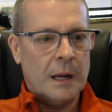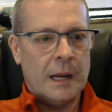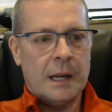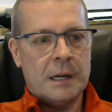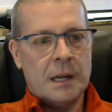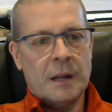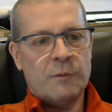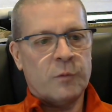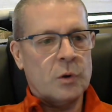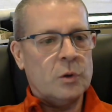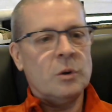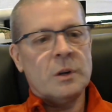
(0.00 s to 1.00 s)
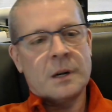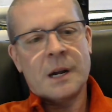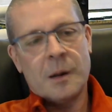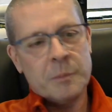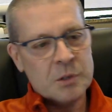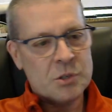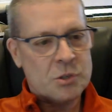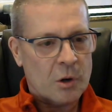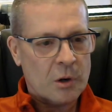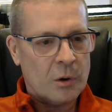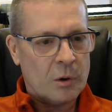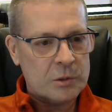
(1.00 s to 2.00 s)
And for you to accomplish
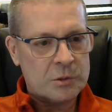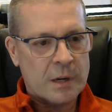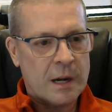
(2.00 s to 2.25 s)
your goals,